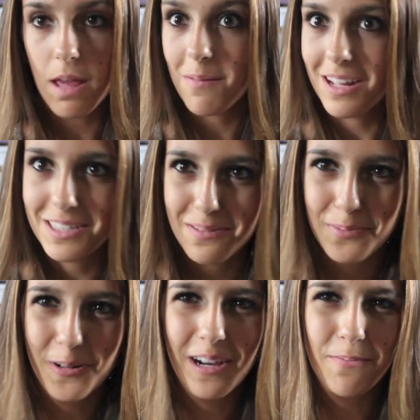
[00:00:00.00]
maybe it's a
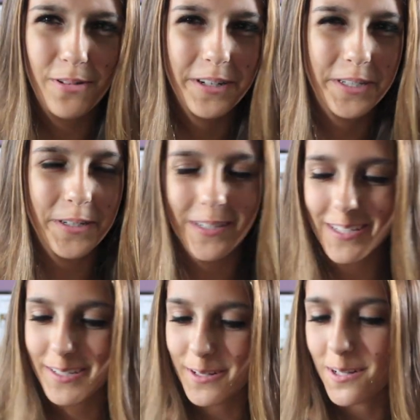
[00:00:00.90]
boy, I'm pretty sure
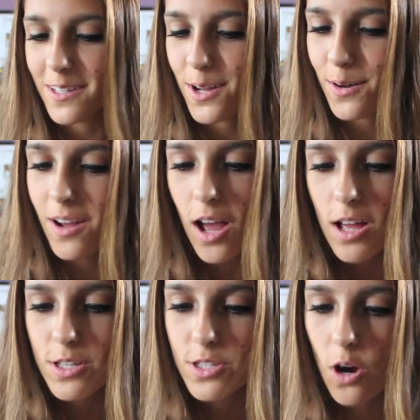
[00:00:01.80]
it's a girl though.
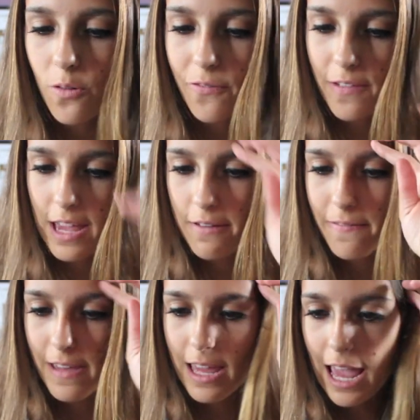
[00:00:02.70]
So
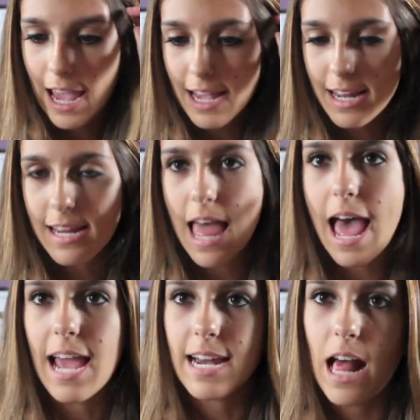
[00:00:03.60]
Fifi89,
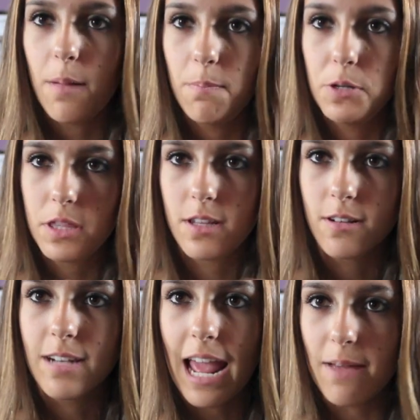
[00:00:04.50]
I'll put
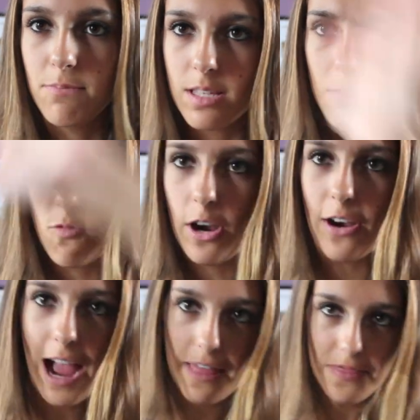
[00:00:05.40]
their name
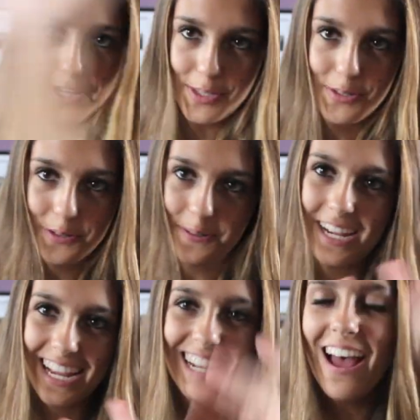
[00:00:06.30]
somewhere on this
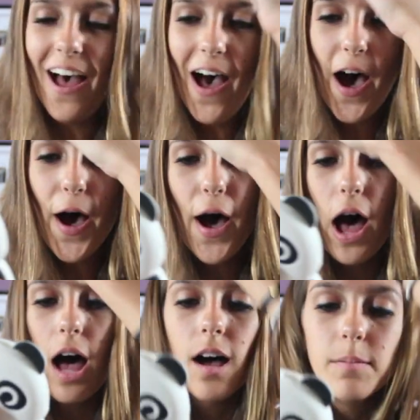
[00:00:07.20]
screen.
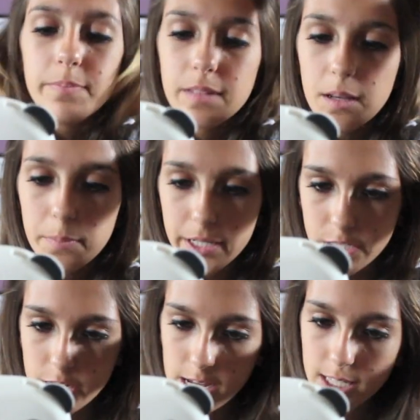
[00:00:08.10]
Um,
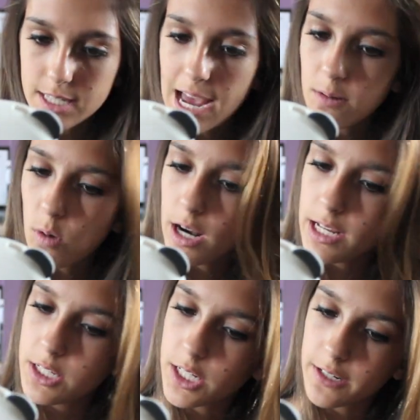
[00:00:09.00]
but she said, what
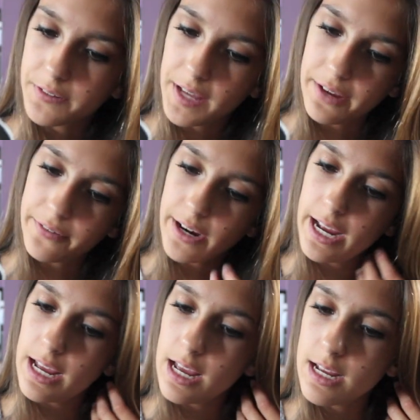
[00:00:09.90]
is your
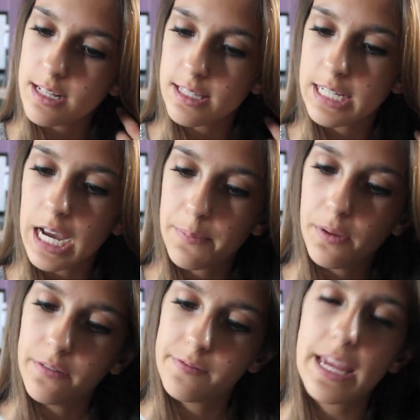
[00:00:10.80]
favorite type
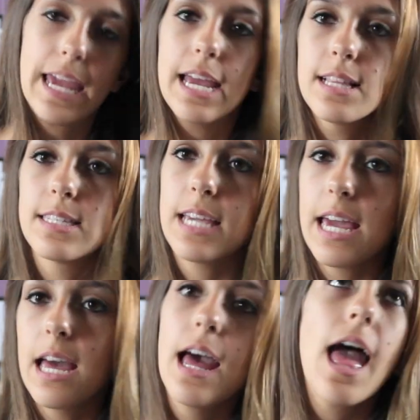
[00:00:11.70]
of candy?